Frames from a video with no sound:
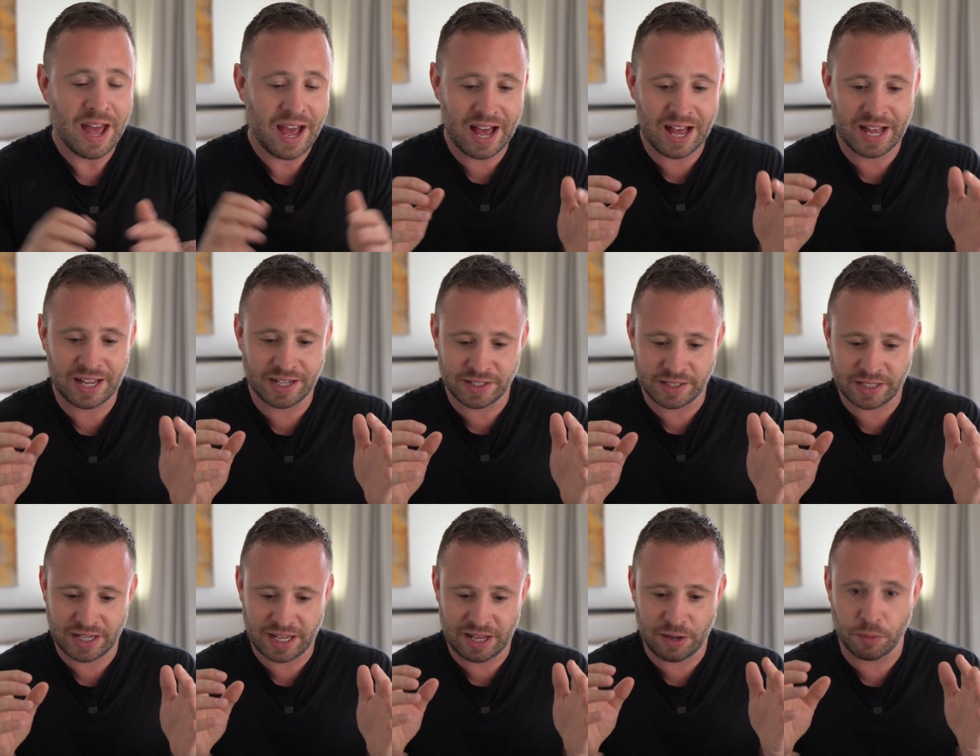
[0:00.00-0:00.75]

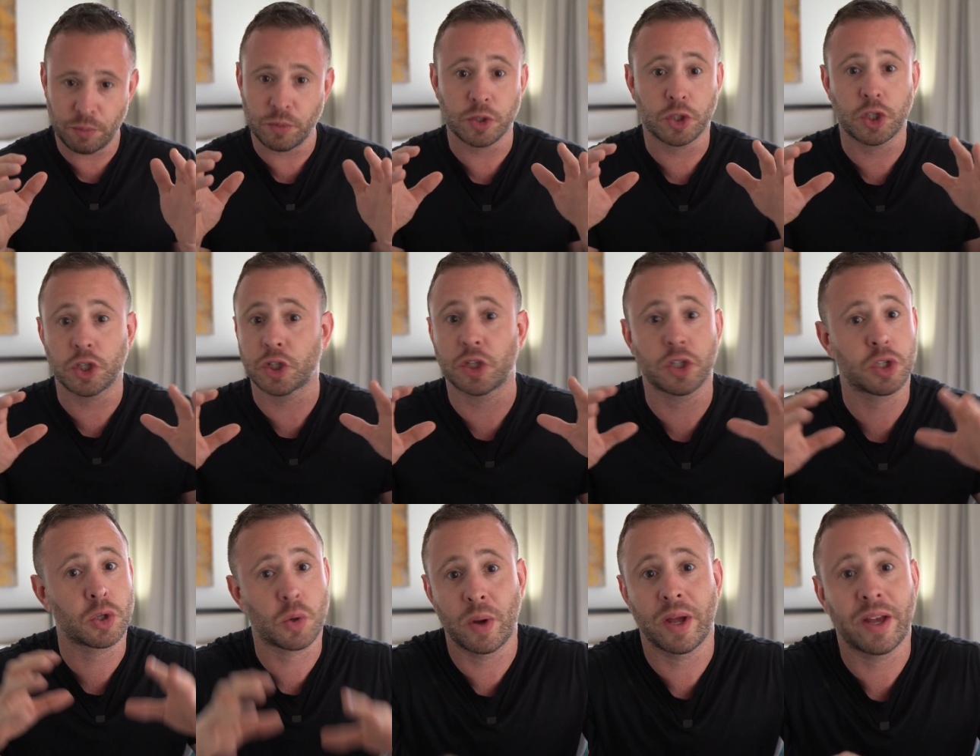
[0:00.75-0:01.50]
And it was just
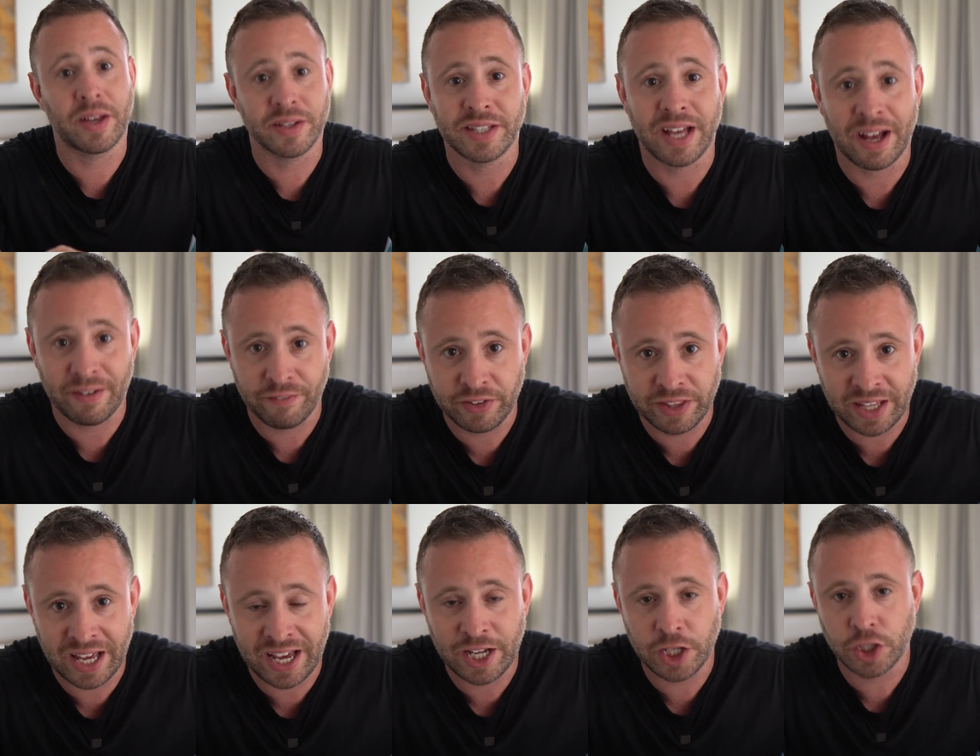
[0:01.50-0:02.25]
as quick as that for
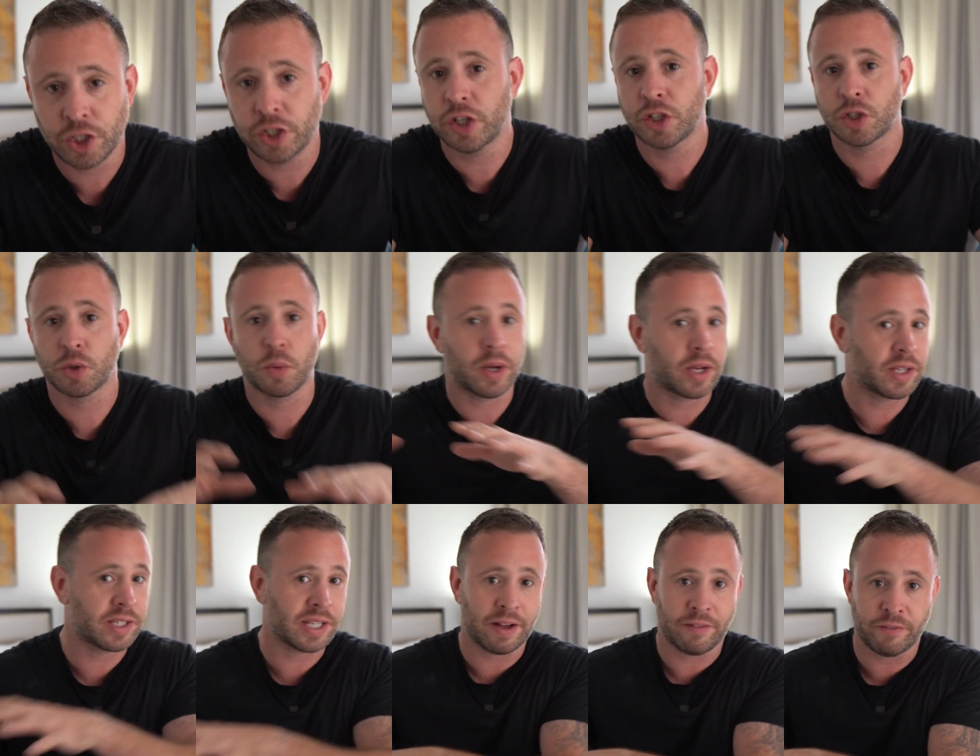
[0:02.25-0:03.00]
the agent, as
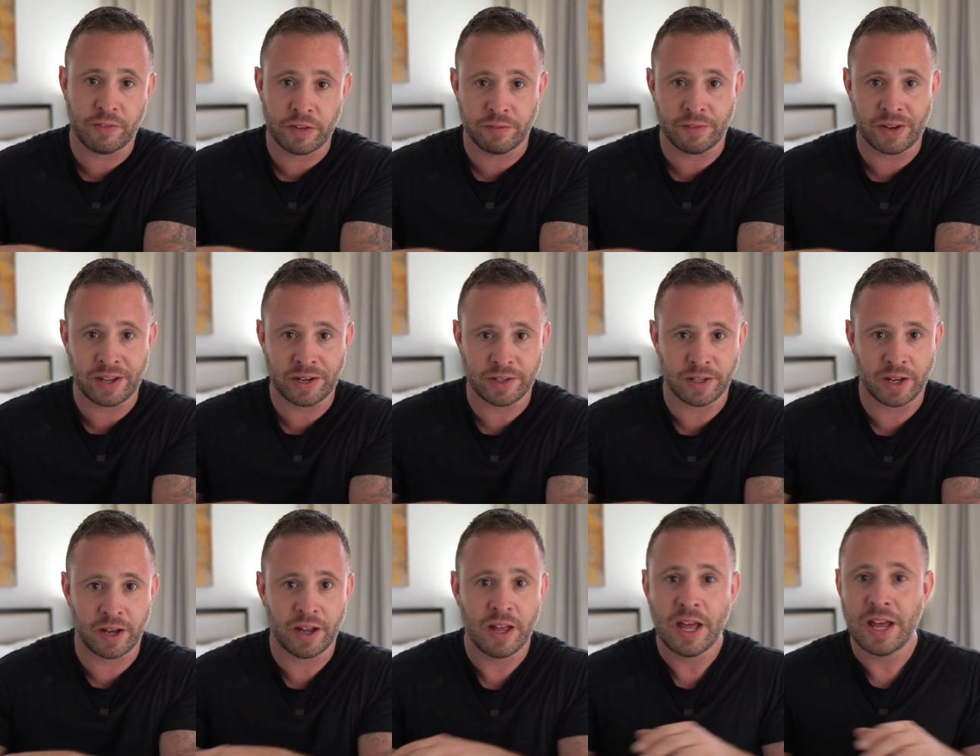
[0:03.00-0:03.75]
quick as that for the
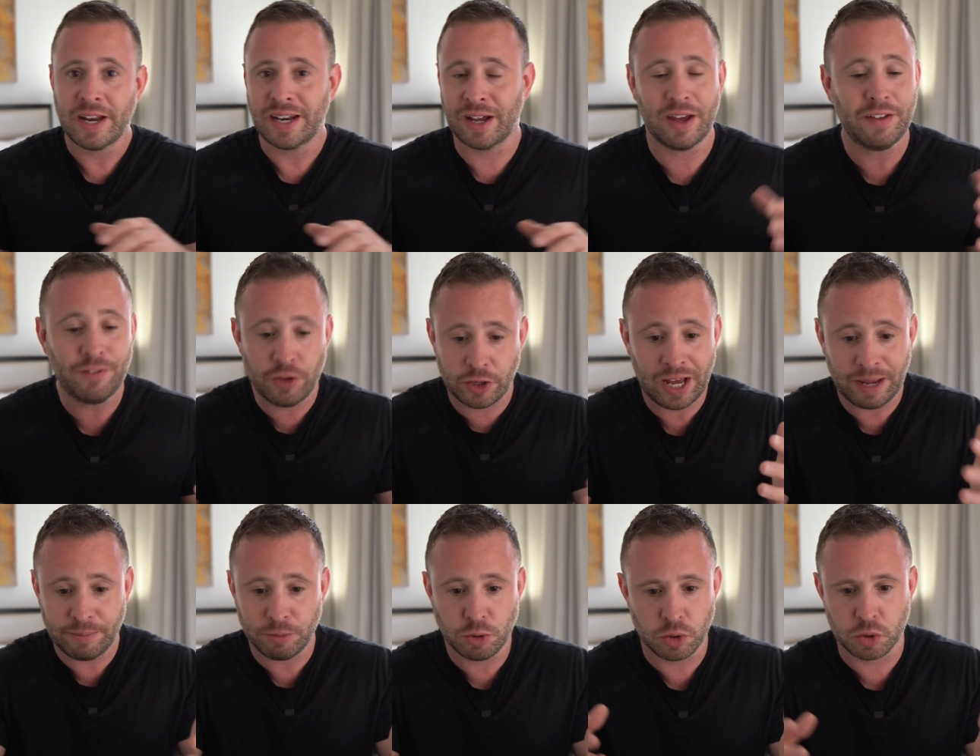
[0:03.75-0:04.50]
vendor. Now, if you
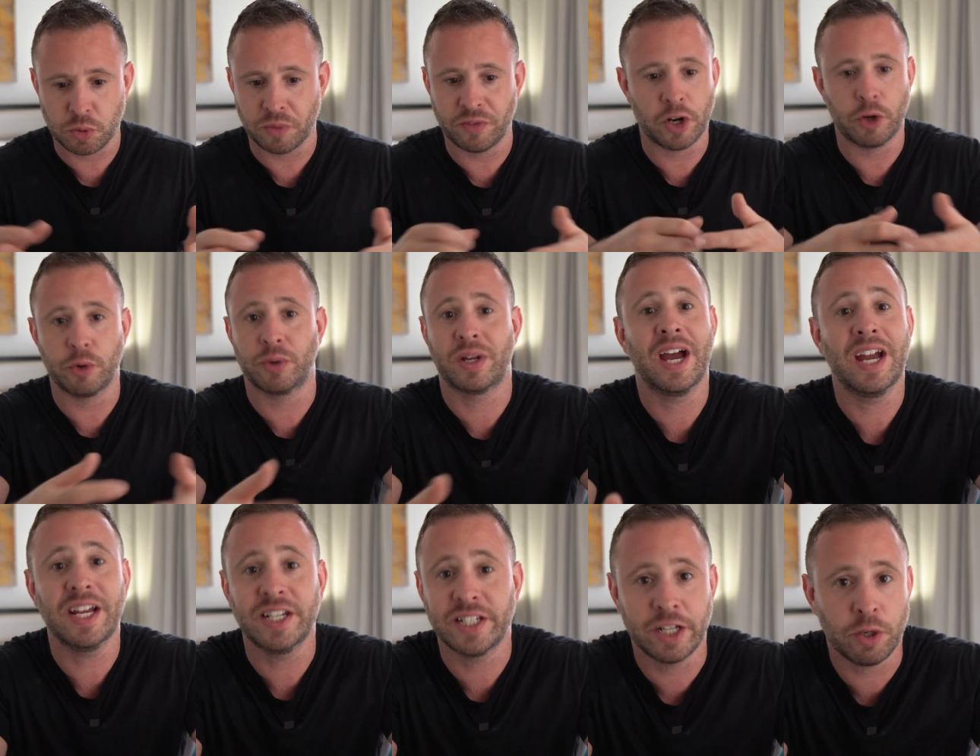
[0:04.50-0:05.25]
came to us with an
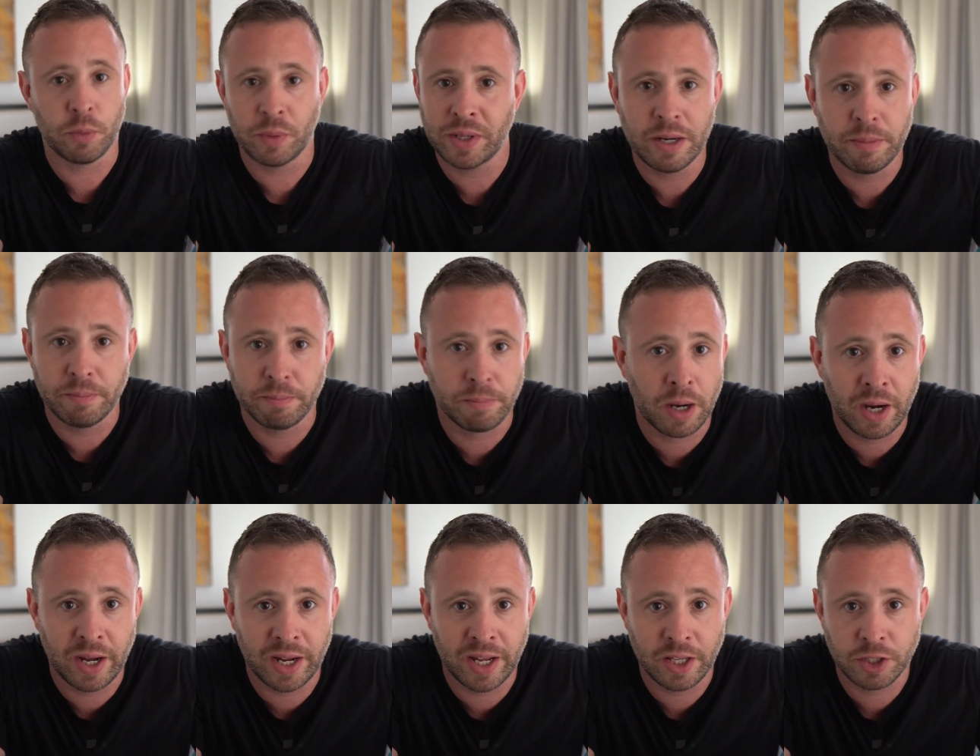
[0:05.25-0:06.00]
okay deal, we didn't
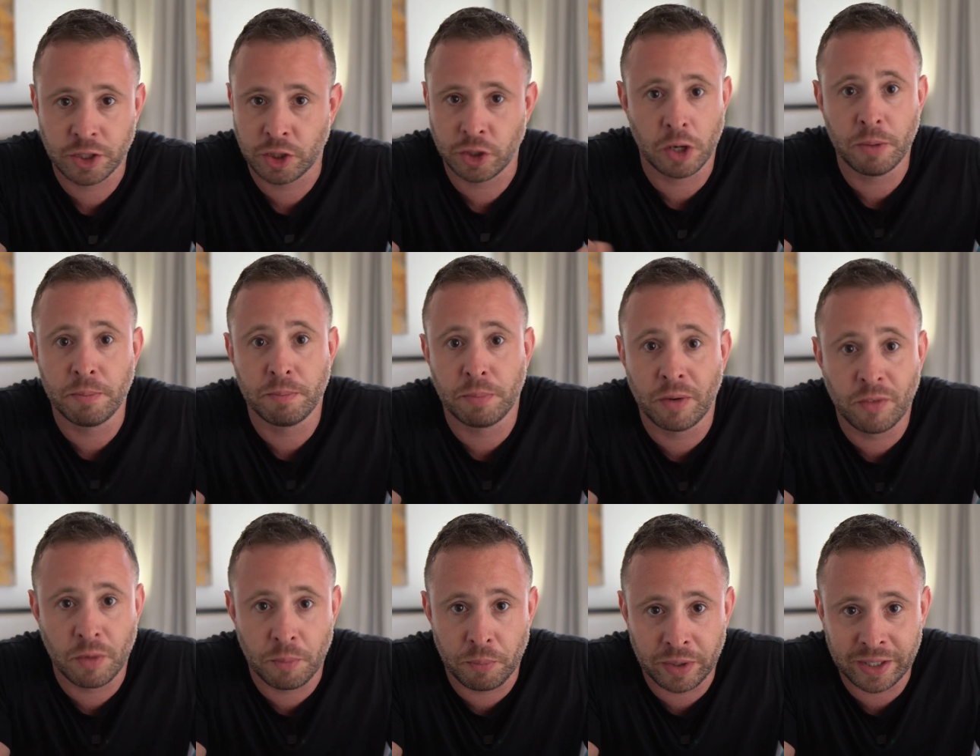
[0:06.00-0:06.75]
buy it, so don't
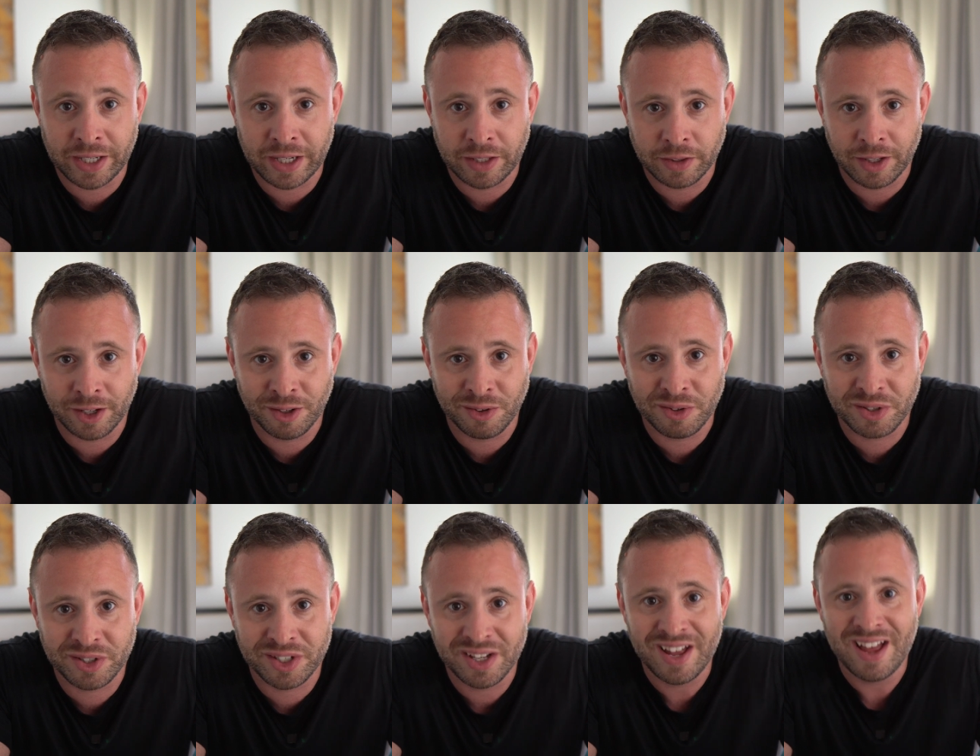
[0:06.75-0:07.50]
bother bringing
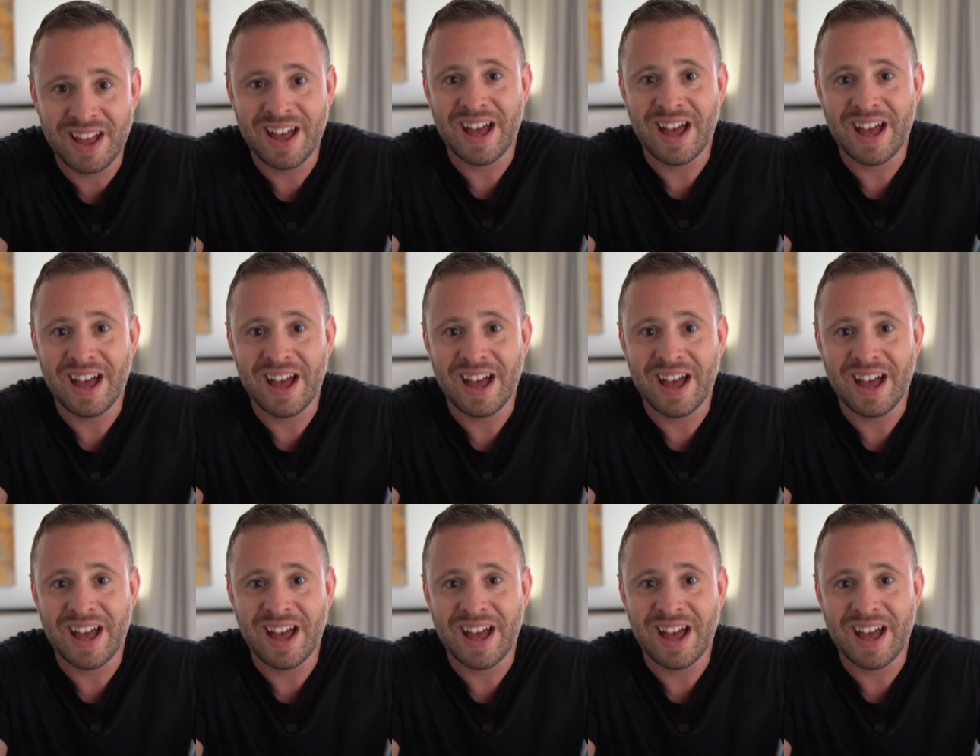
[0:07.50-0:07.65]
those.